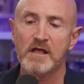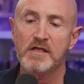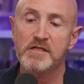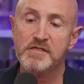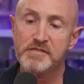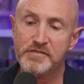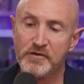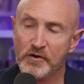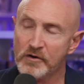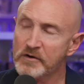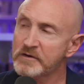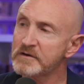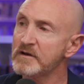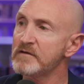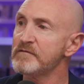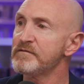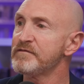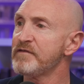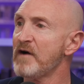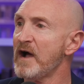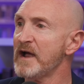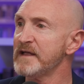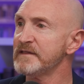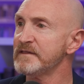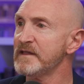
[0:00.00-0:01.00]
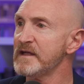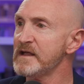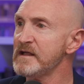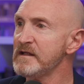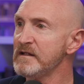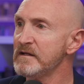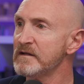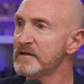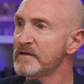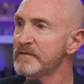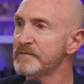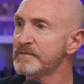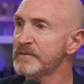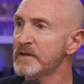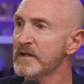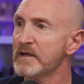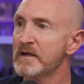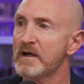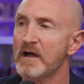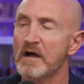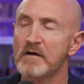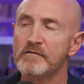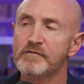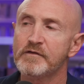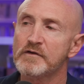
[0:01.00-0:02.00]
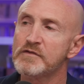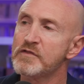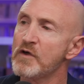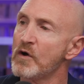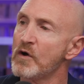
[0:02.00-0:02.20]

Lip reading: Third and finally, for